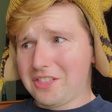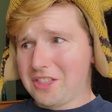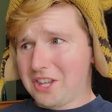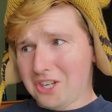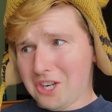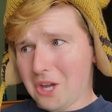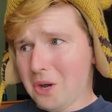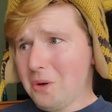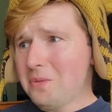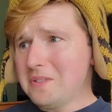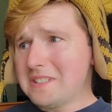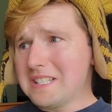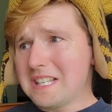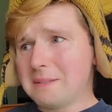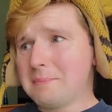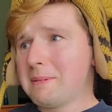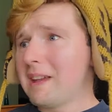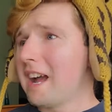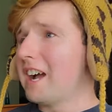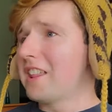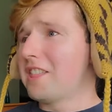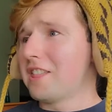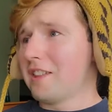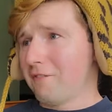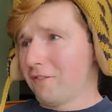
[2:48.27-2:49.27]
nose is
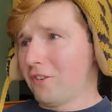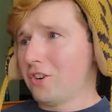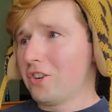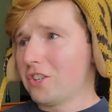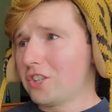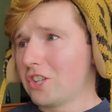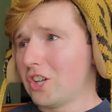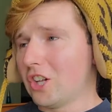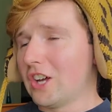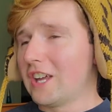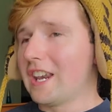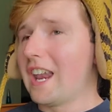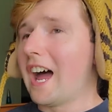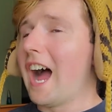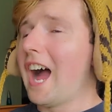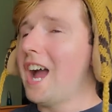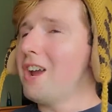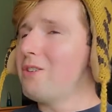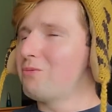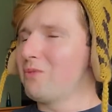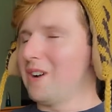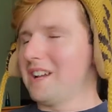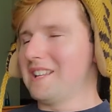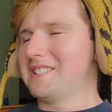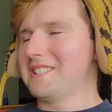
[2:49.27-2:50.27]
behind the vertical, and I
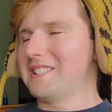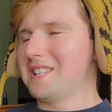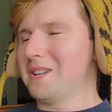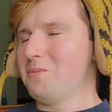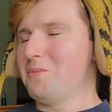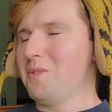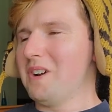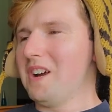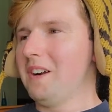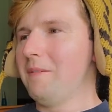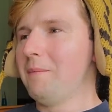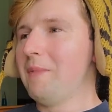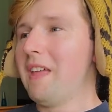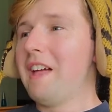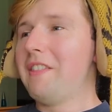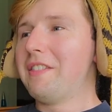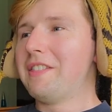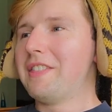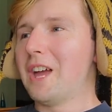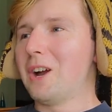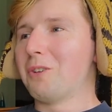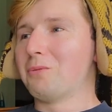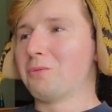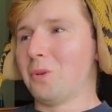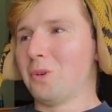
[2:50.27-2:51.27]
read somewhere
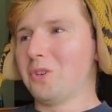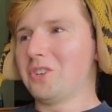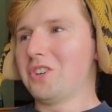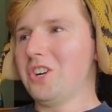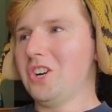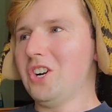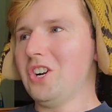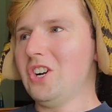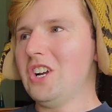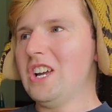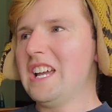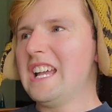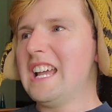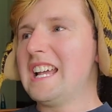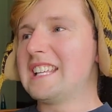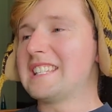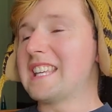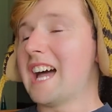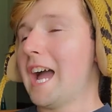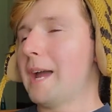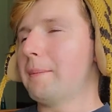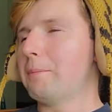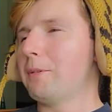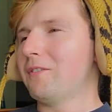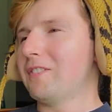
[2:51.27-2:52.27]
that roll cur is a
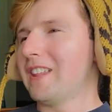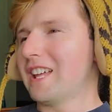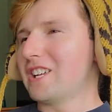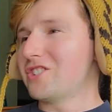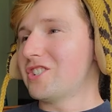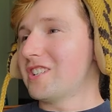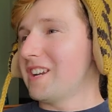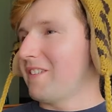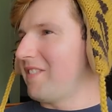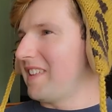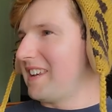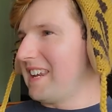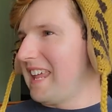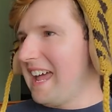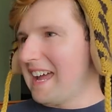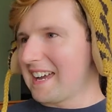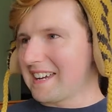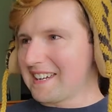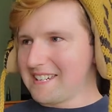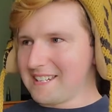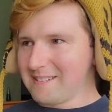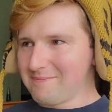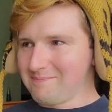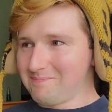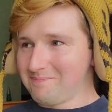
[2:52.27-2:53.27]
hyperflexion of the
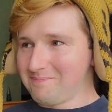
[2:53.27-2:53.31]
neck.